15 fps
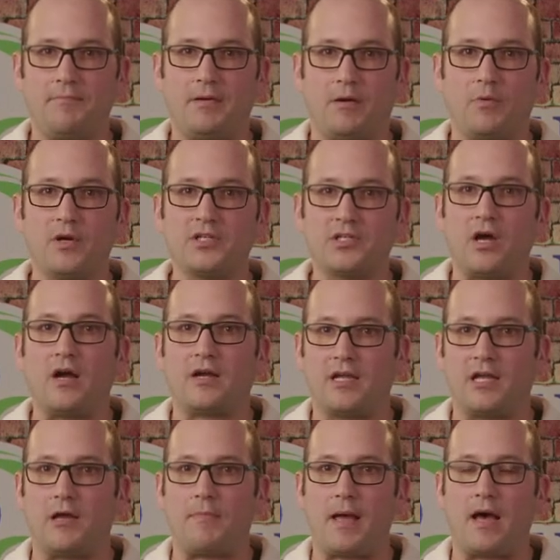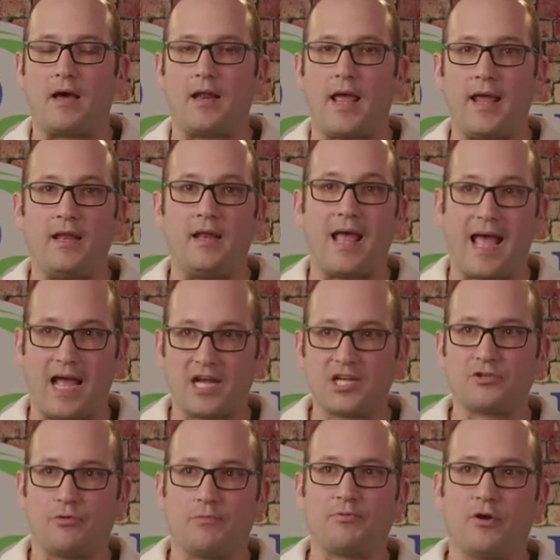But we're talking about an
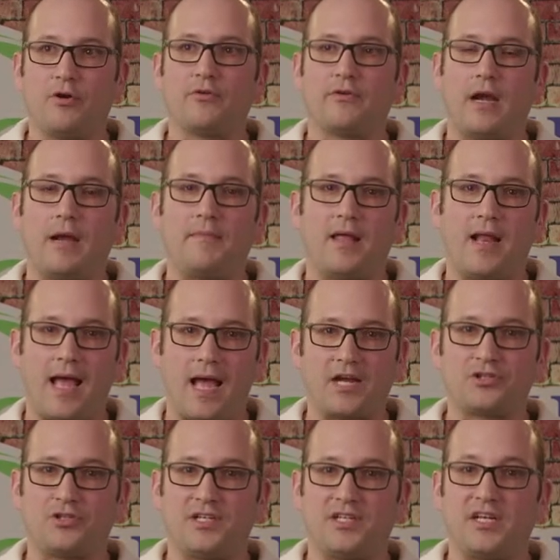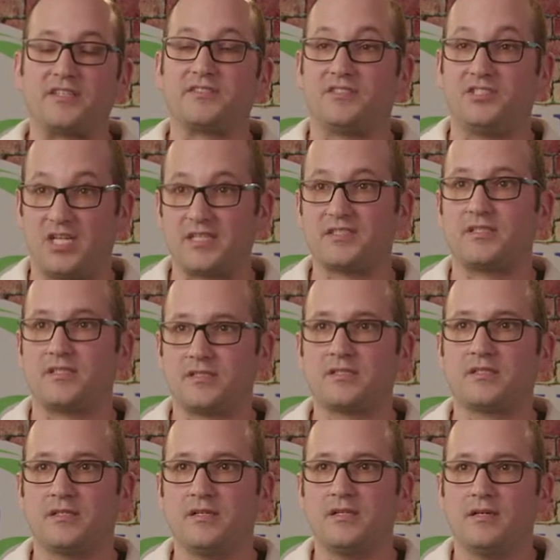actual program that actually does justice,
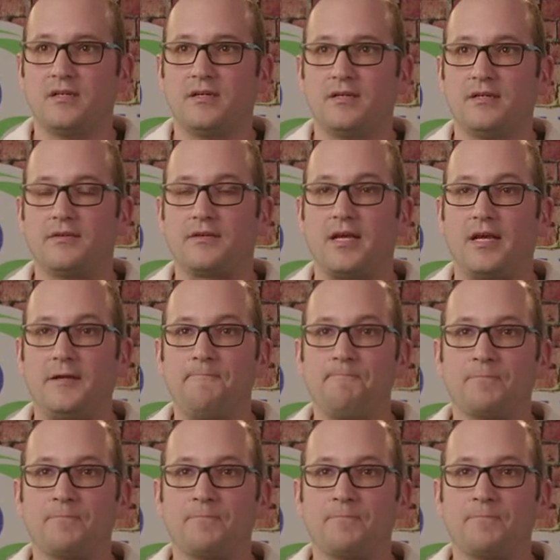okay?